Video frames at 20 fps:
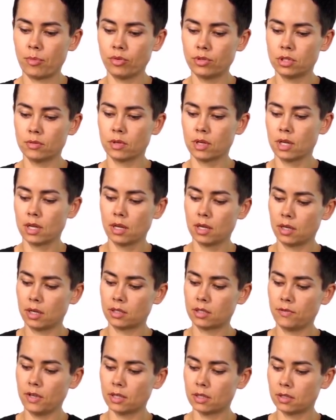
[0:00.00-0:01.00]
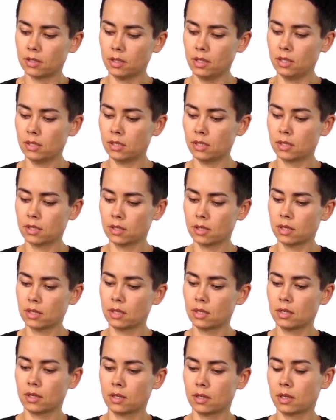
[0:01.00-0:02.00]
neutral color. It's
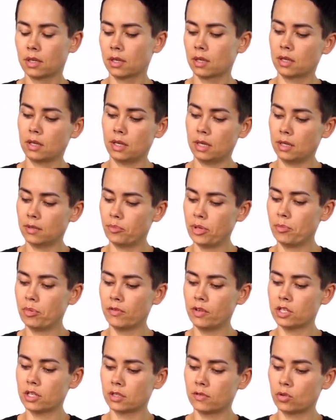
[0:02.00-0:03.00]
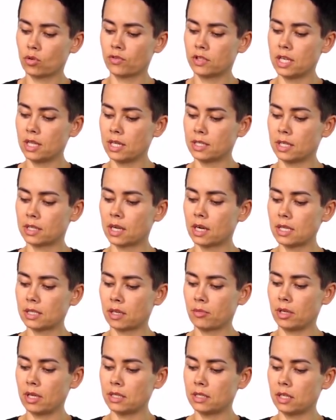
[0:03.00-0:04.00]
brown, provided you don't use
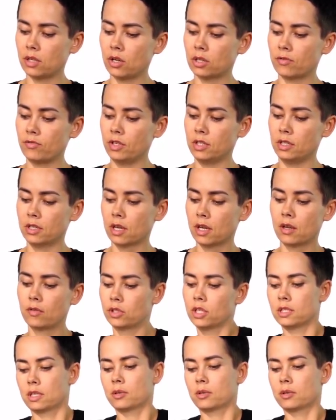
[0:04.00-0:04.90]
more of blue or